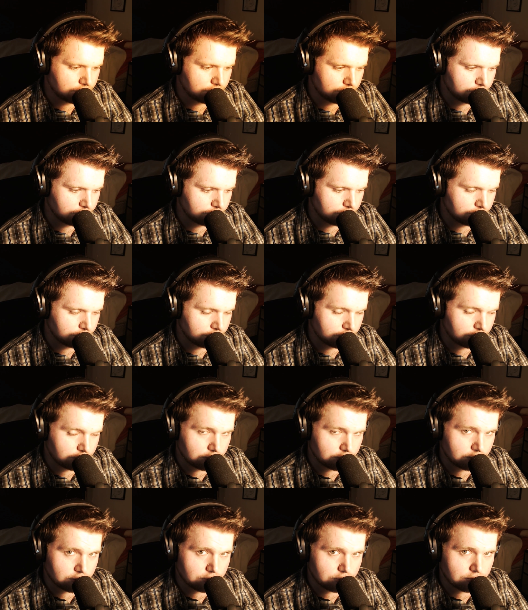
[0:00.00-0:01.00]

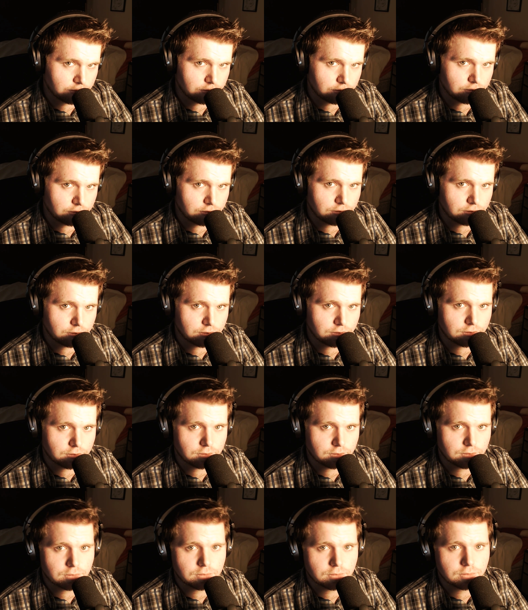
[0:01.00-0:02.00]

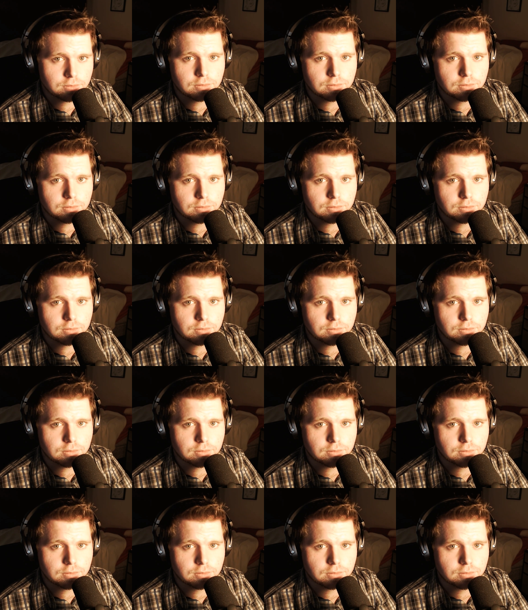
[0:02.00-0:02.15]
[no speech]